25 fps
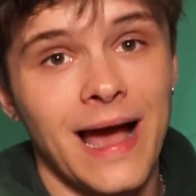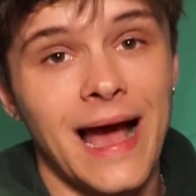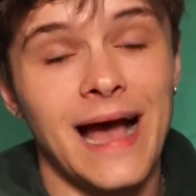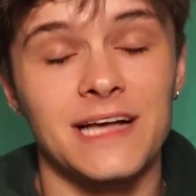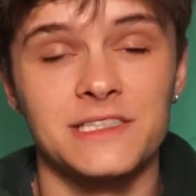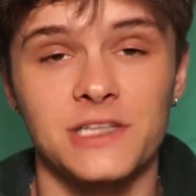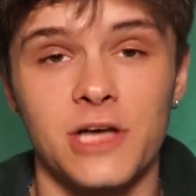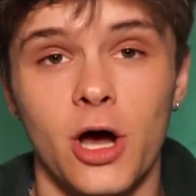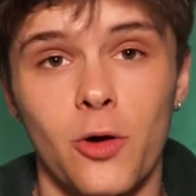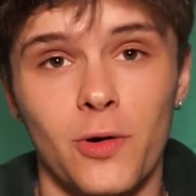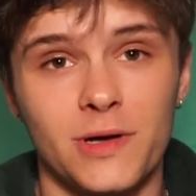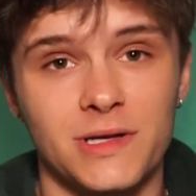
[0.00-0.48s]

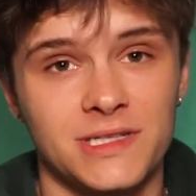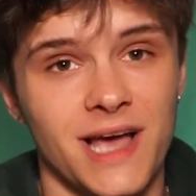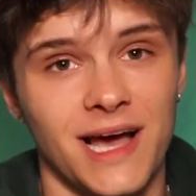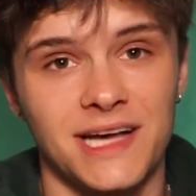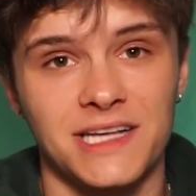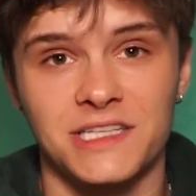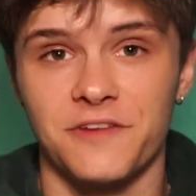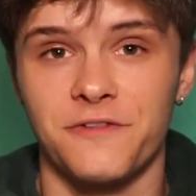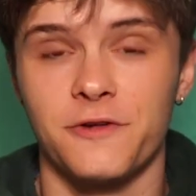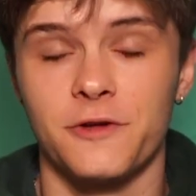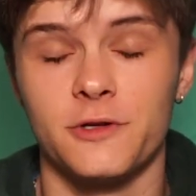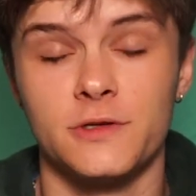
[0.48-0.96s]
As always,
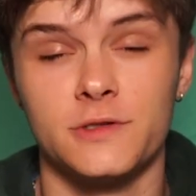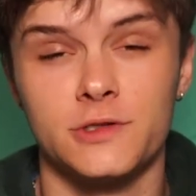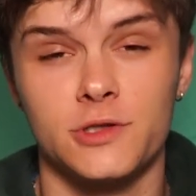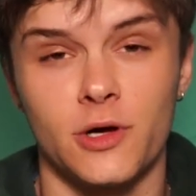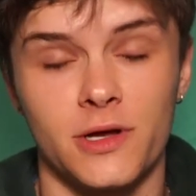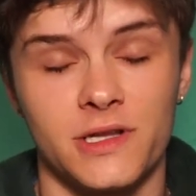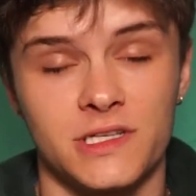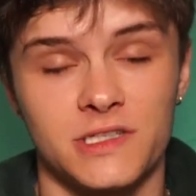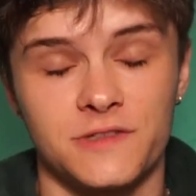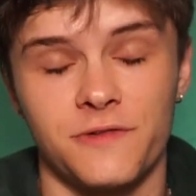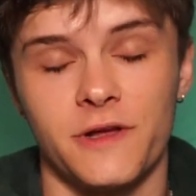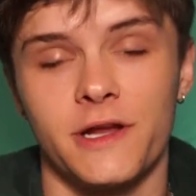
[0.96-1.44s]
guys, if you enjoy
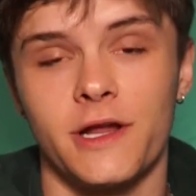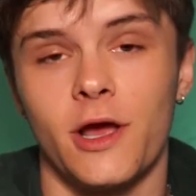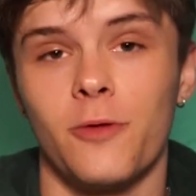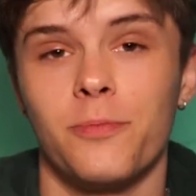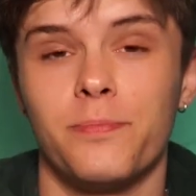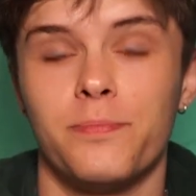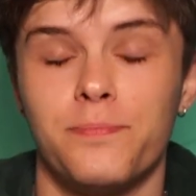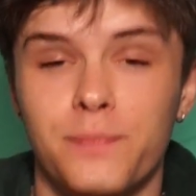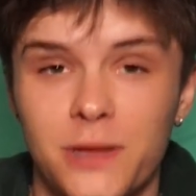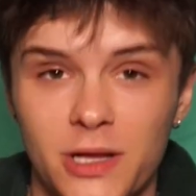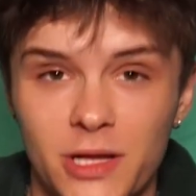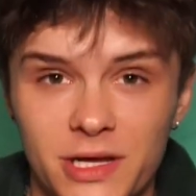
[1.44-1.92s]
this video,
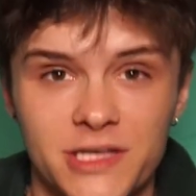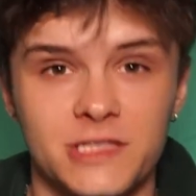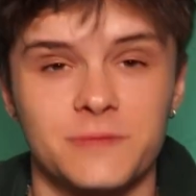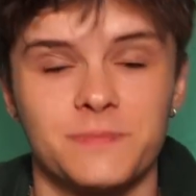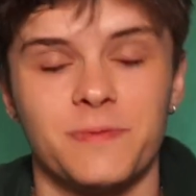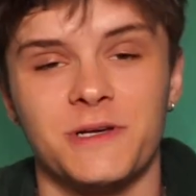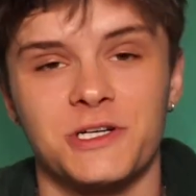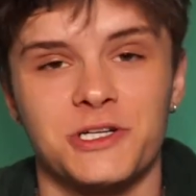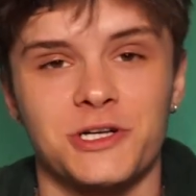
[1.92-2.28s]
please be